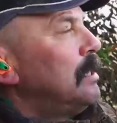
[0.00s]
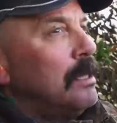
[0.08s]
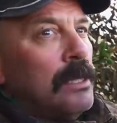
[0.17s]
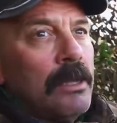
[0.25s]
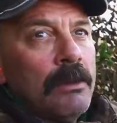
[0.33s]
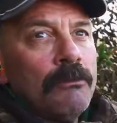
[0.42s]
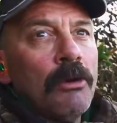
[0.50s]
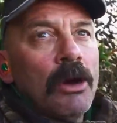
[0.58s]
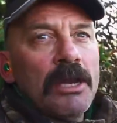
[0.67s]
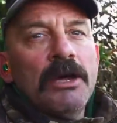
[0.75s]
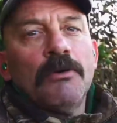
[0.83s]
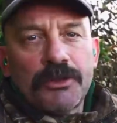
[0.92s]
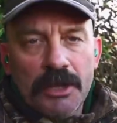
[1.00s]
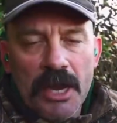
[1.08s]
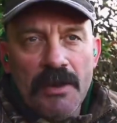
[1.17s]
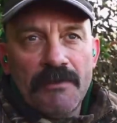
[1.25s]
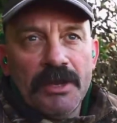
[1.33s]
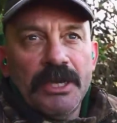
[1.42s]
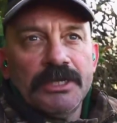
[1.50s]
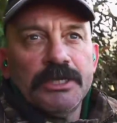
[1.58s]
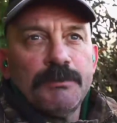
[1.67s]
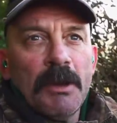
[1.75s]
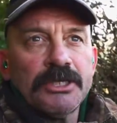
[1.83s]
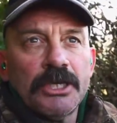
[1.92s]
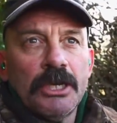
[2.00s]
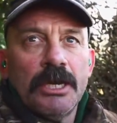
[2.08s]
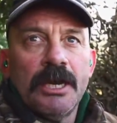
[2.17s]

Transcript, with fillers: combo gun and I